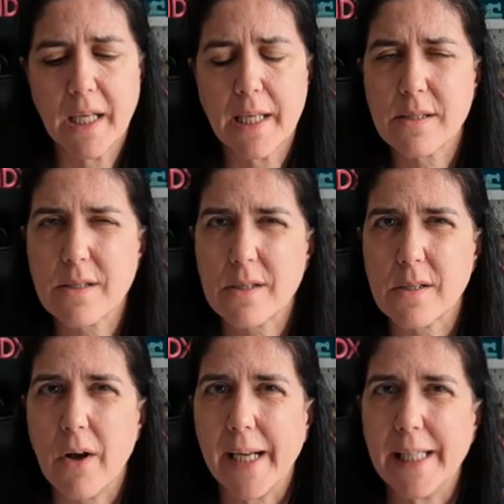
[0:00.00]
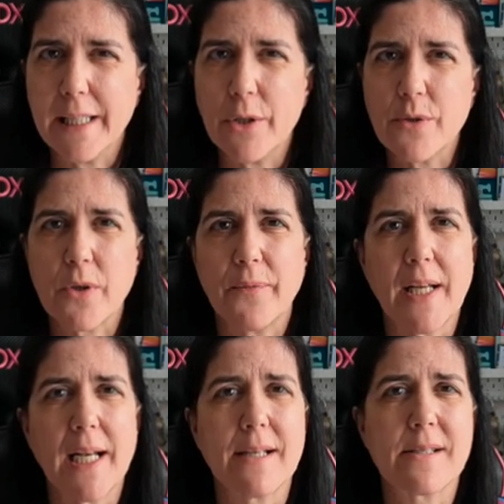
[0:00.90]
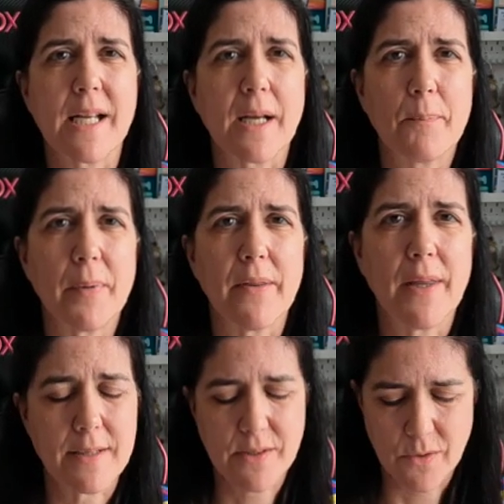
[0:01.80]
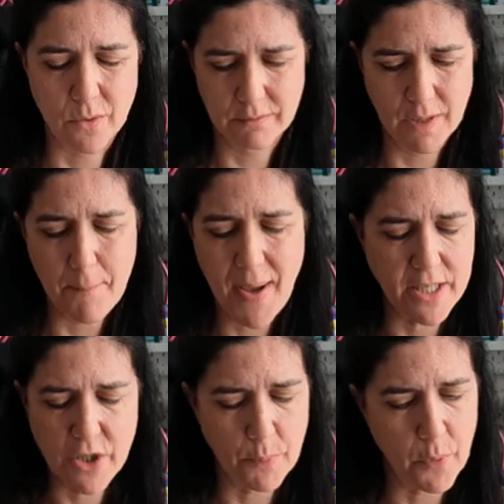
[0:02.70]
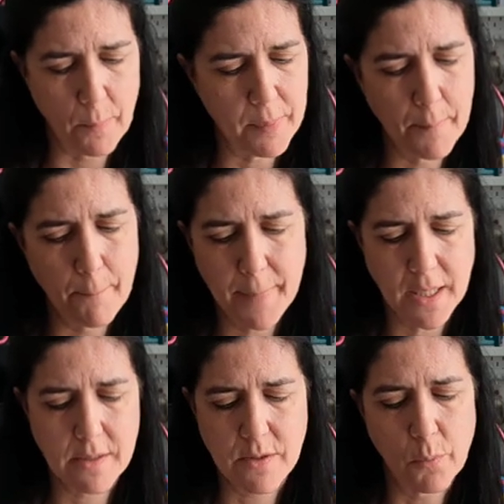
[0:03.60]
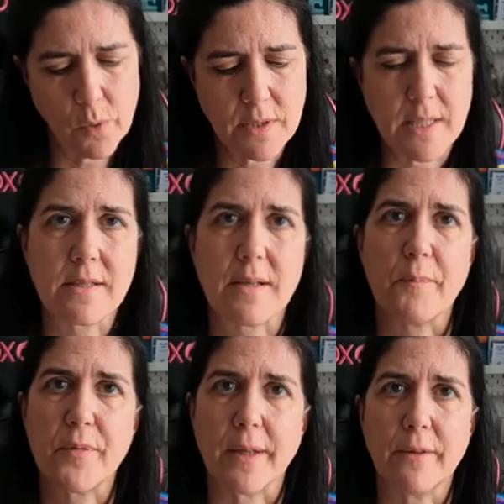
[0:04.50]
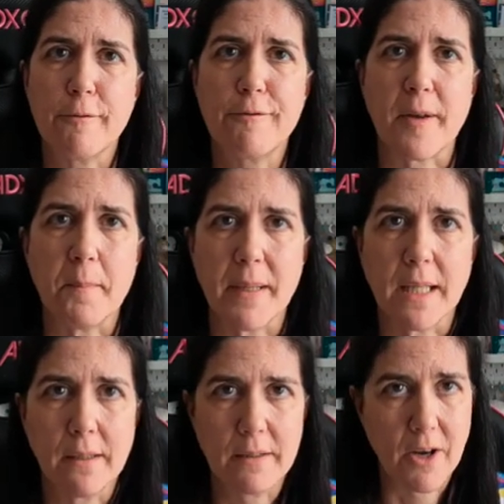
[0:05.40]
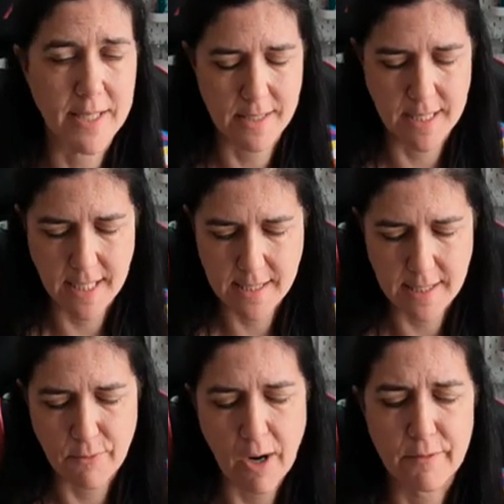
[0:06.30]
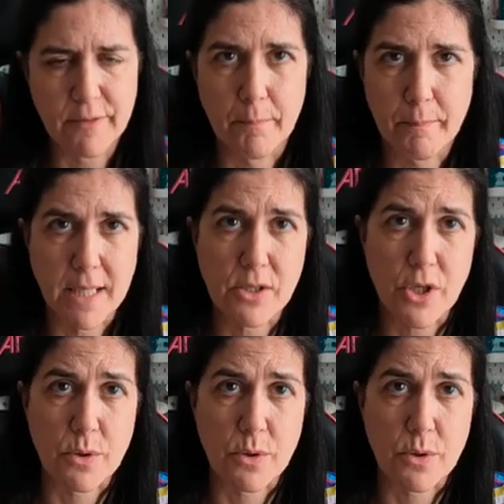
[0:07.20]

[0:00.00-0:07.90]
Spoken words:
It's slightly loose on the elastic, but that's not a major problem, because I wanted something that fit me nice and easy rather than being too